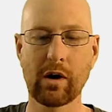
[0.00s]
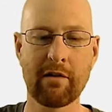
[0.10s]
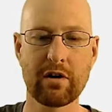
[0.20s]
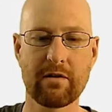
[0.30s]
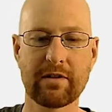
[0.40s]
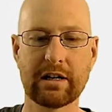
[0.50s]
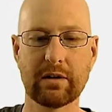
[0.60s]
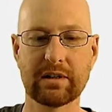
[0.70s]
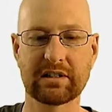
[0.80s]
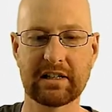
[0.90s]
wherever your
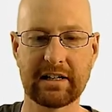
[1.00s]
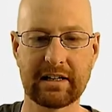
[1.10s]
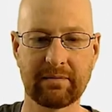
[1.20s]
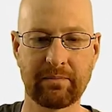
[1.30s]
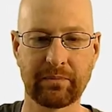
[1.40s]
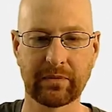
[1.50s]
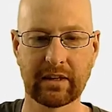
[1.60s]
video is sitting,